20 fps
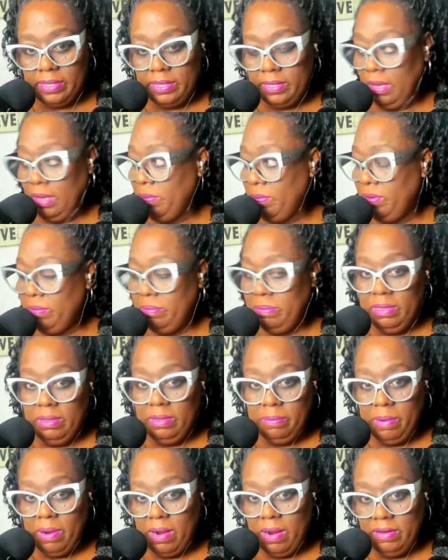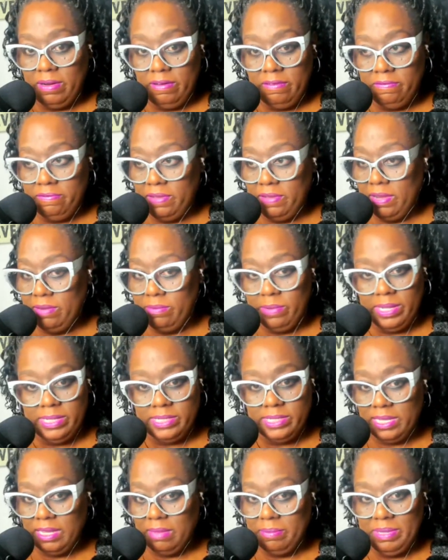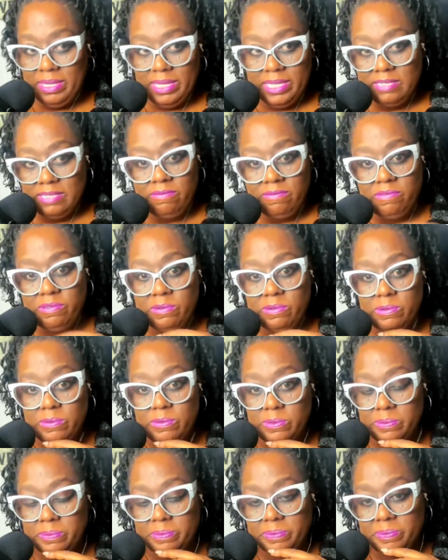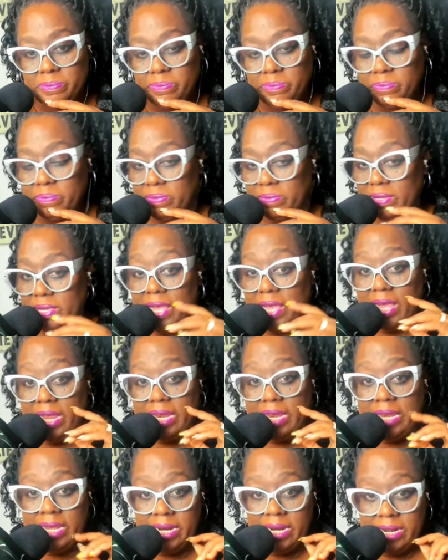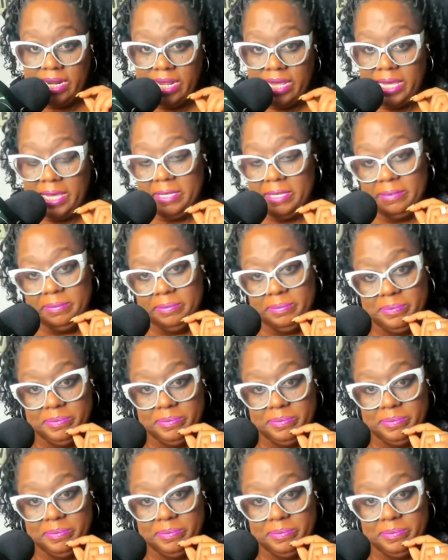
coming to be a part of the fundraiser, come and get some food. None of that.